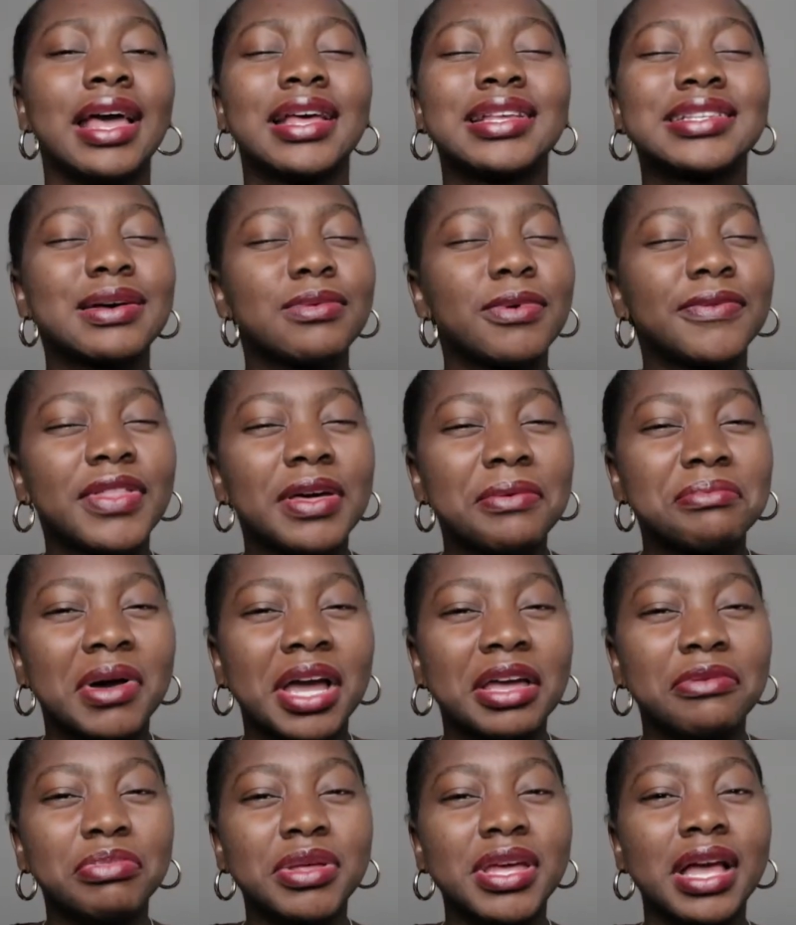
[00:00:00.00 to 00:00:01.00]
Some of them
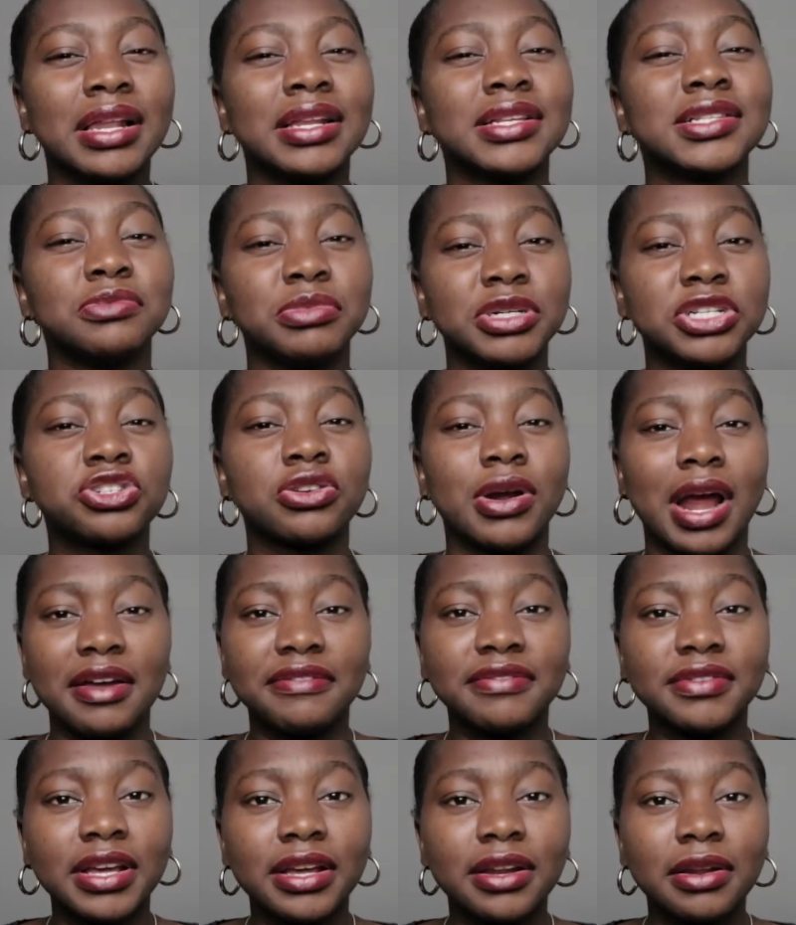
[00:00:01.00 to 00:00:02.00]
might be a little bit
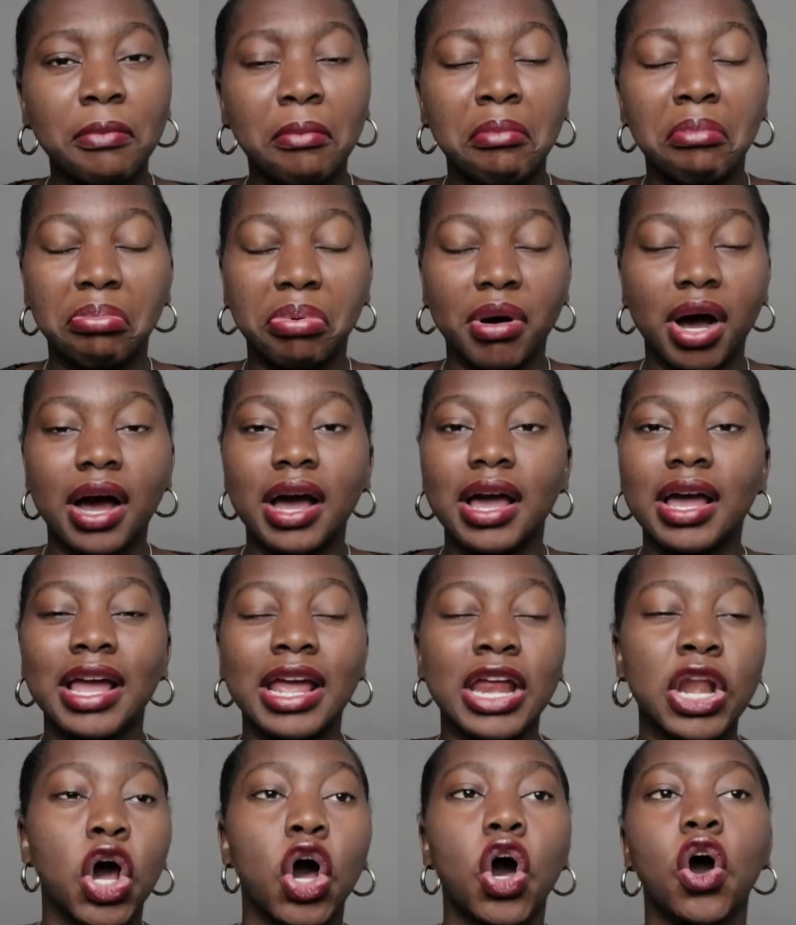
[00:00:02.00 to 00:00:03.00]
trifling, but
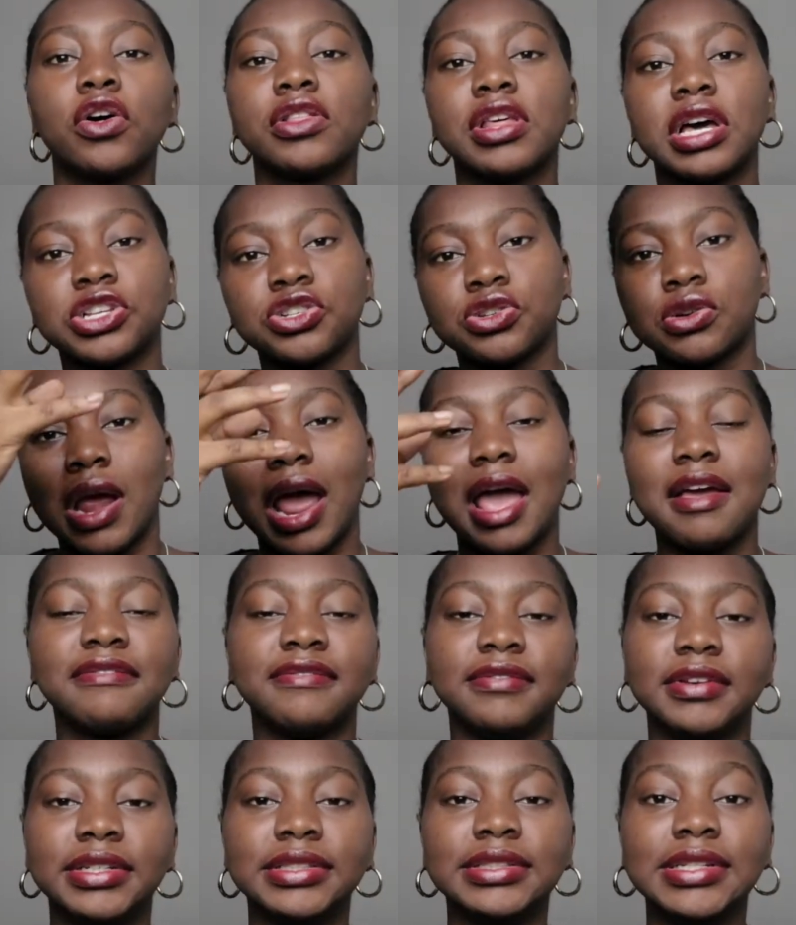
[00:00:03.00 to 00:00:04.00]
in all that
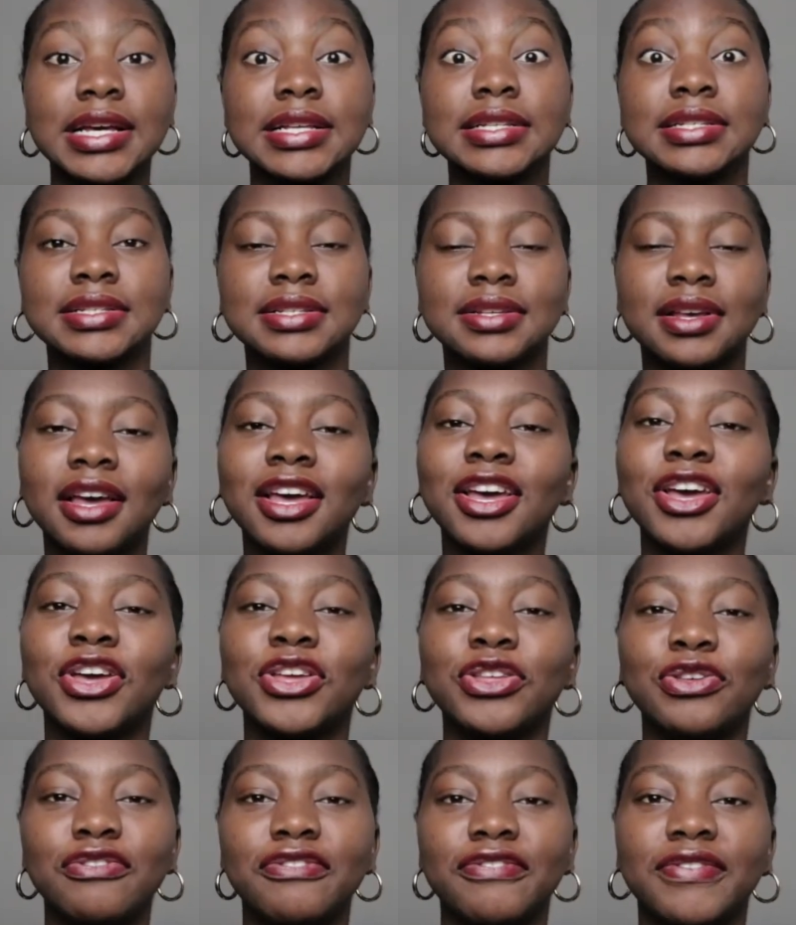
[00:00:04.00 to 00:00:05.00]
triflingness,
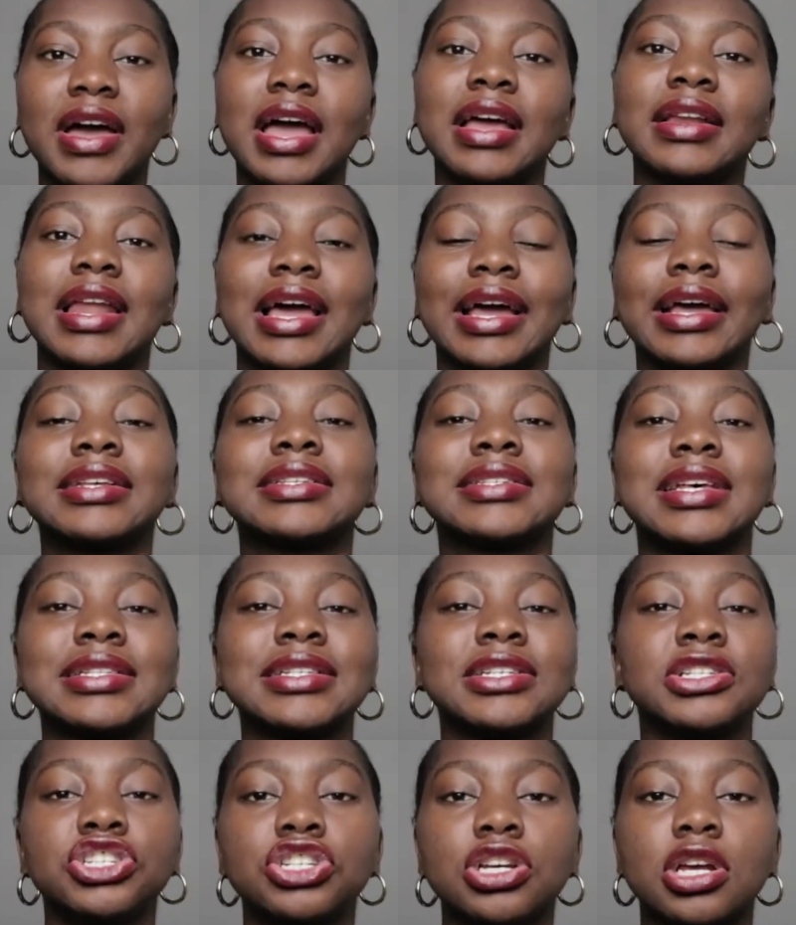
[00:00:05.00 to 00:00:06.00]
you find like
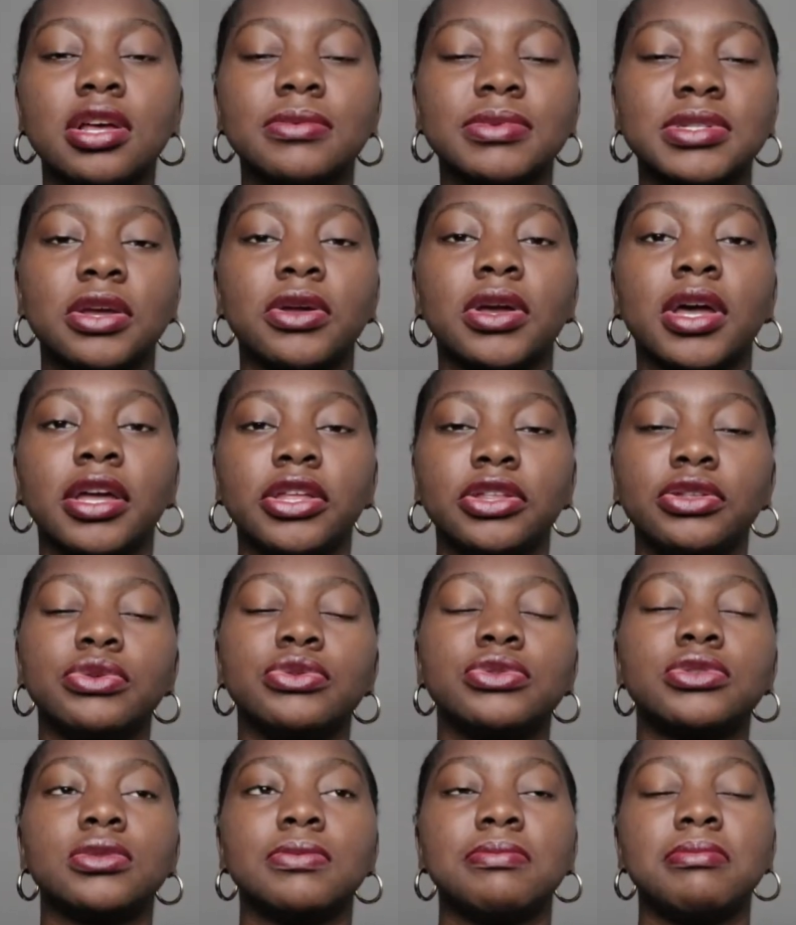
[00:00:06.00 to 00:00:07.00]
certain gems that you can
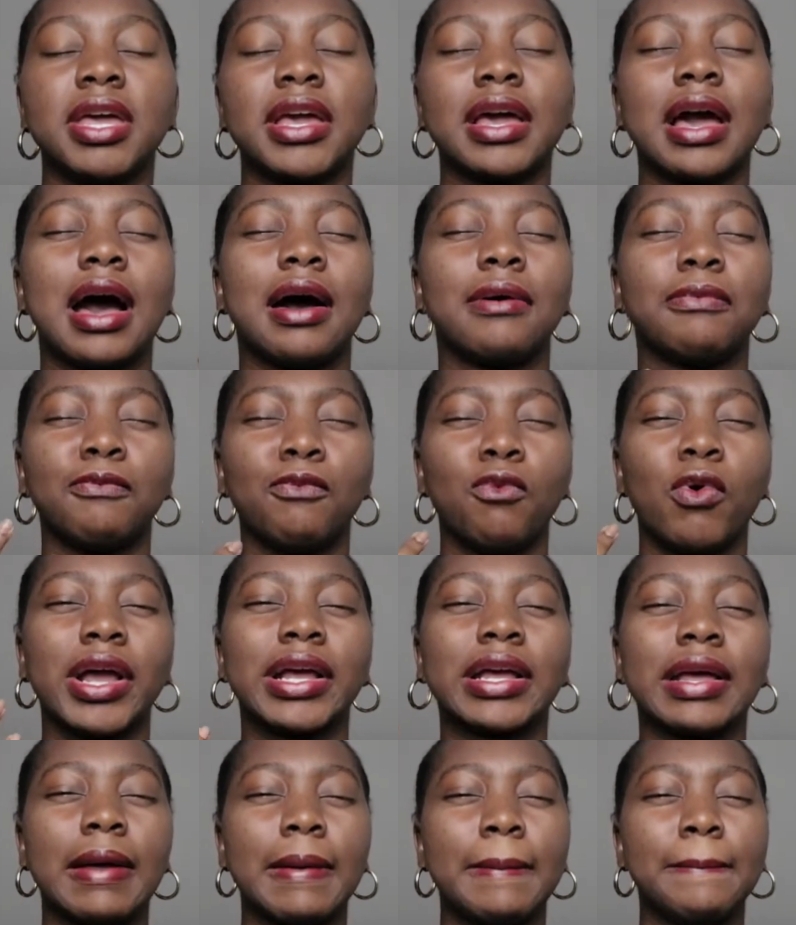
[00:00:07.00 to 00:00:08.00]
use to make our
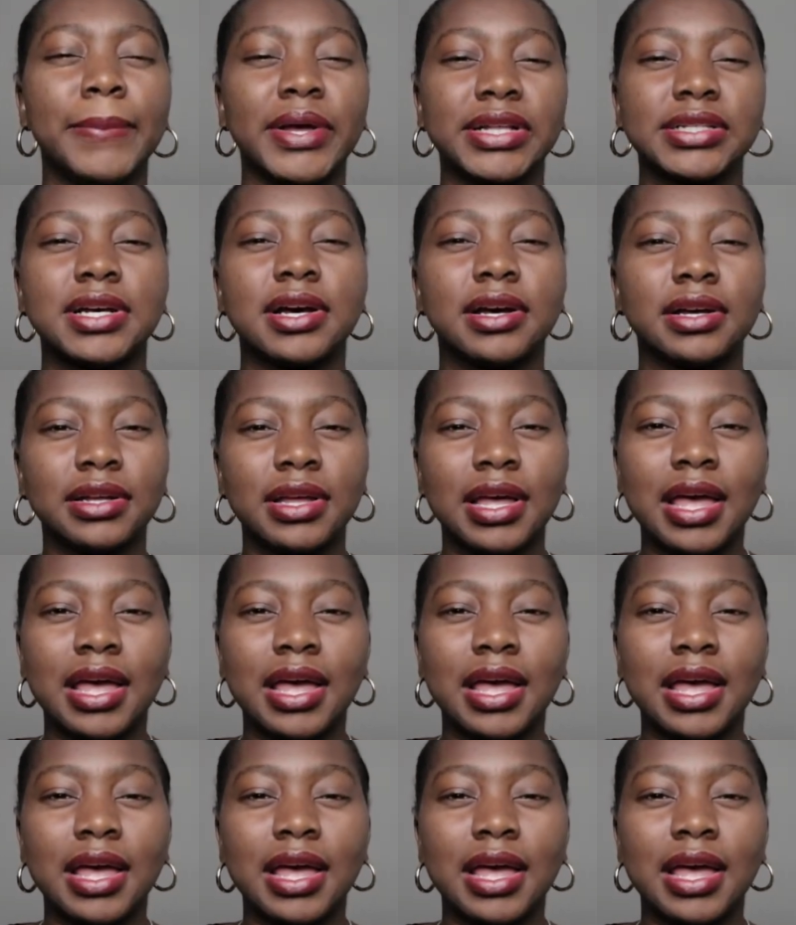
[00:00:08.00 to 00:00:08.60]
work better.